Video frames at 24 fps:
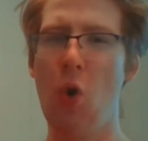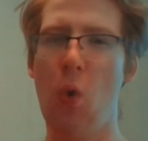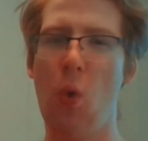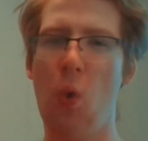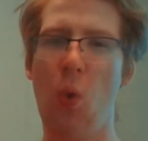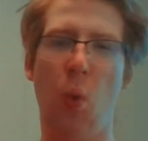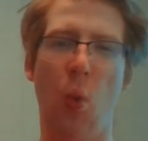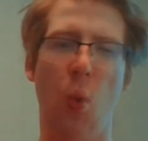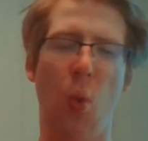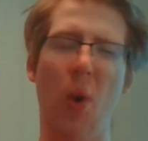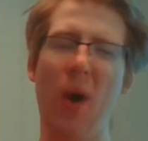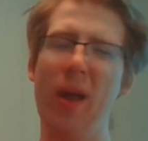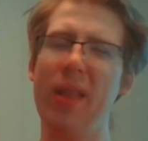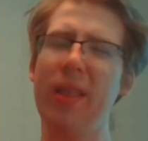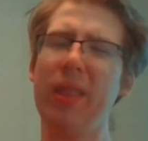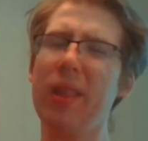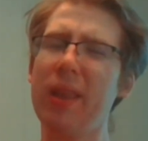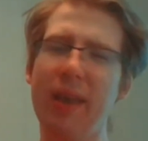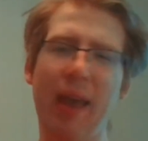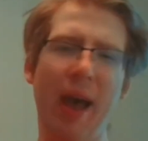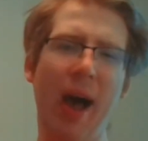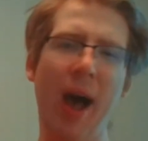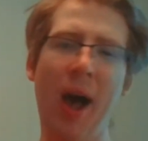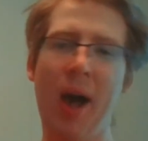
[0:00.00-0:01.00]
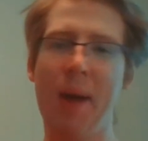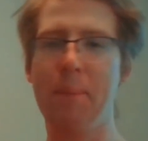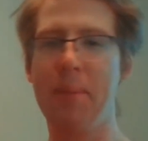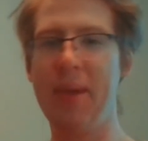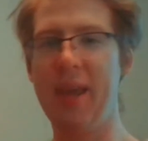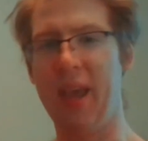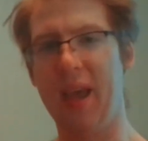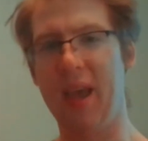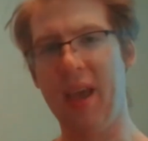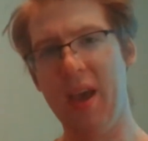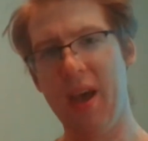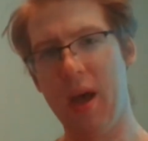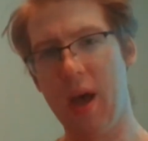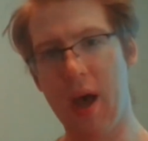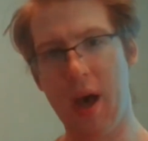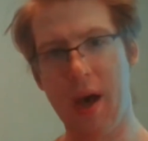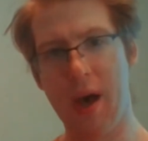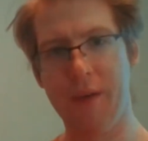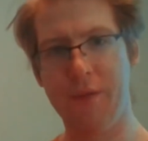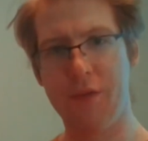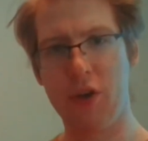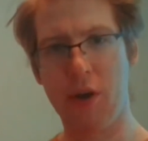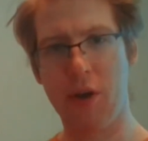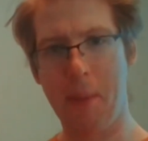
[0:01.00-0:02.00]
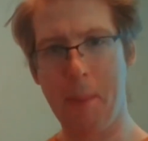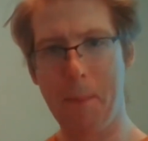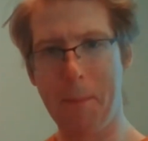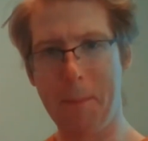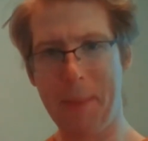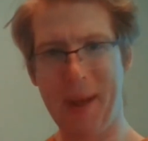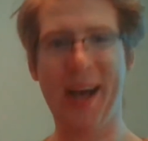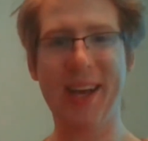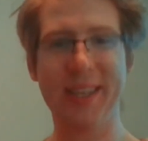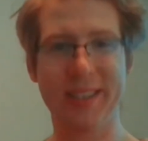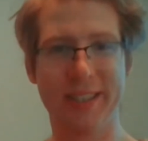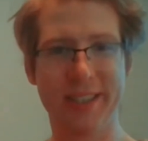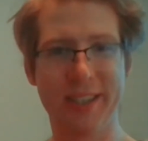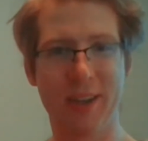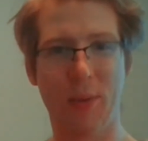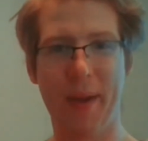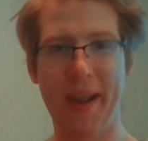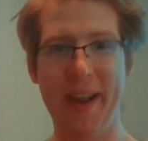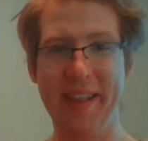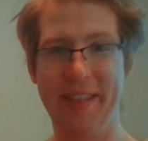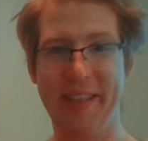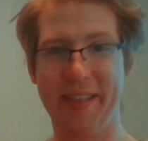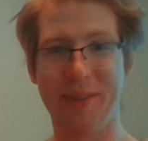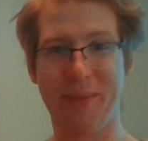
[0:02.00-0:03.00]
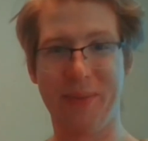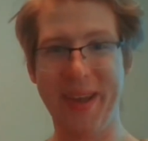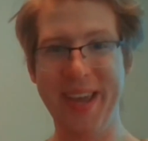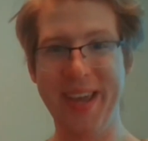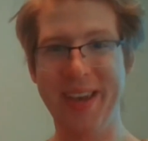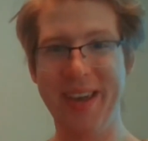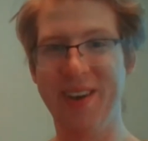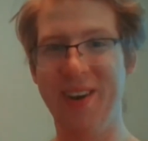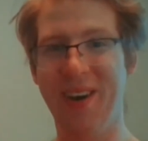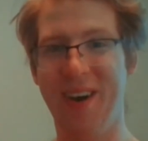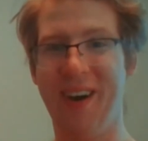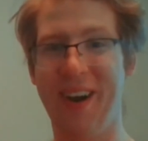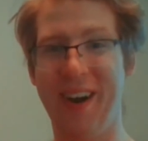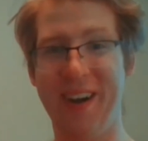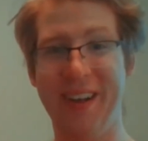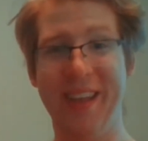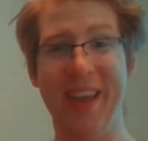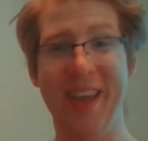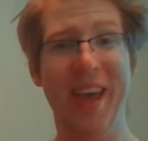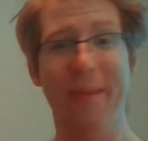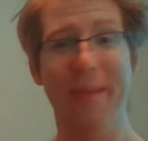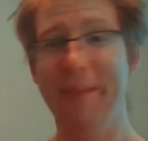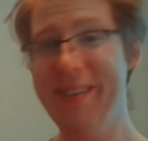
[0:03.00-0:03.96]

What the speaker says: one copy of your boss grade 3 card,